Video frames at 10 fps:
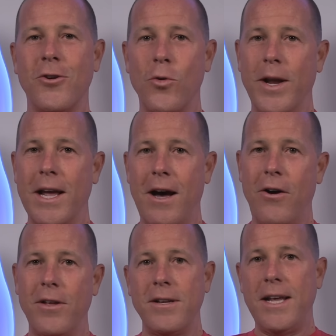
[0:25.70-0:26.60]
going
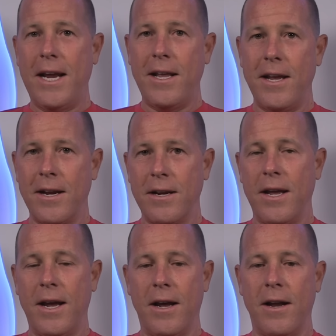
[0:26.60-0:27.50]
out and dating
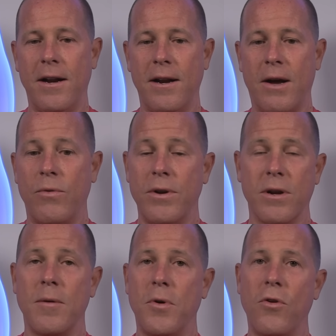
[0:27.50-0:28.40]
and i wanted
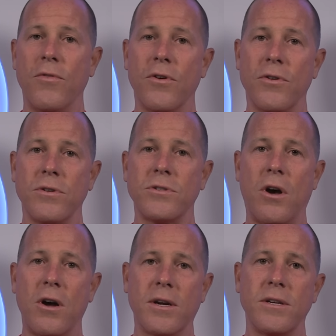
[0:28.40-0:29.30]
to come over and
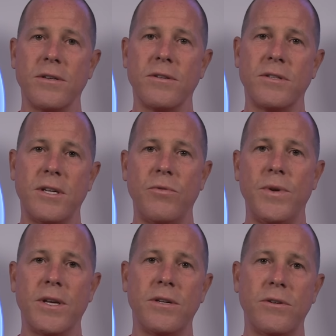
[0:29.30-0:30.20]
talk and see what
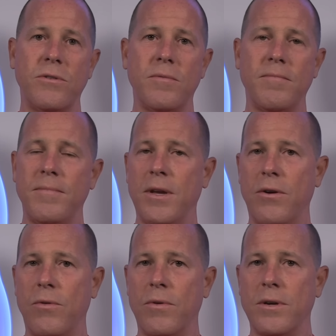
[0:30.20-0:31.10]
we could do you
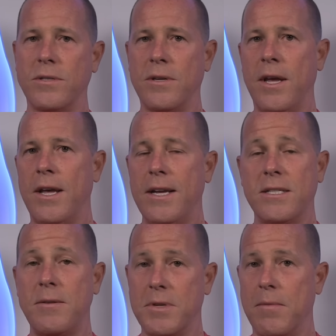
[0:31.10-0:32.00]
know because
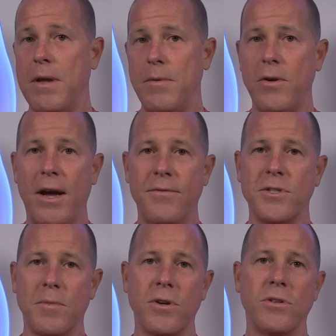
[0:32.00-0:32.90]
it seems like maybe you have
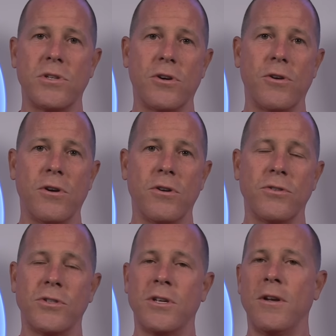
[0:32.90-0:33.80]
some
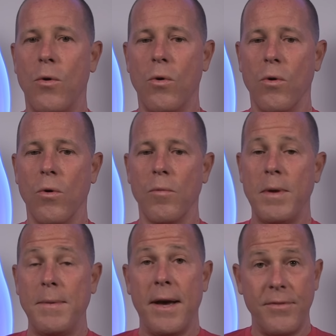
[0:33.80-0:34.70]
concerns or
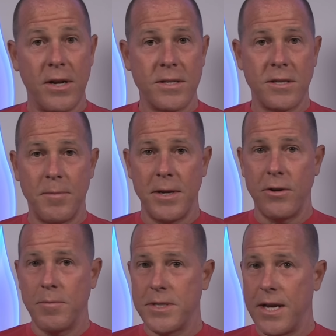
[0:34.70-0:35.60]
maybe i've done something
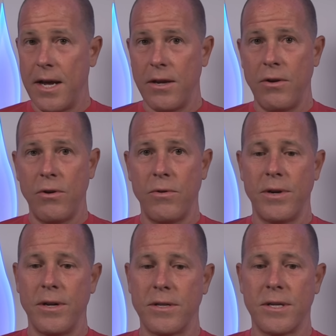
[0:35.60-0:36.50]
to upset you
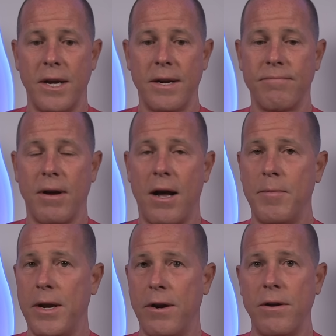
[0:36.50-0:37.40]
and it's like i'm
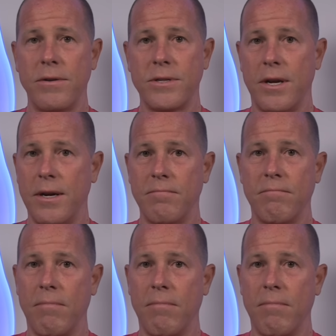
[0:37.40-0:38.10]
here it's like